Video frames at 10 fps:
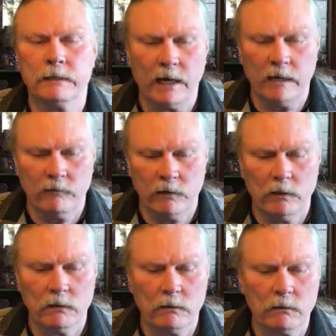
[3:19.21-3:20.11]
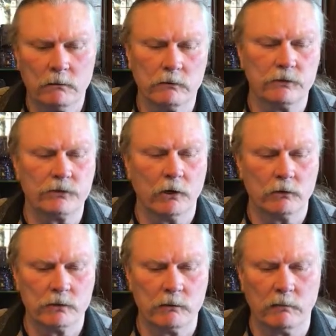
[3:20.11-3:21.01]
David was
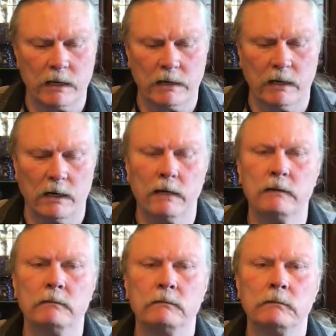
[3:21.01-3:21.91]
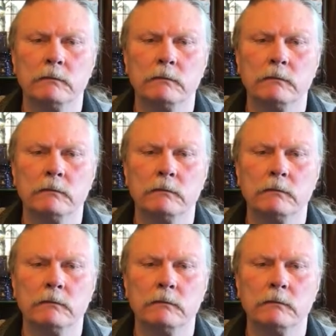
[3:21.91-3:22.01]
chosen by God,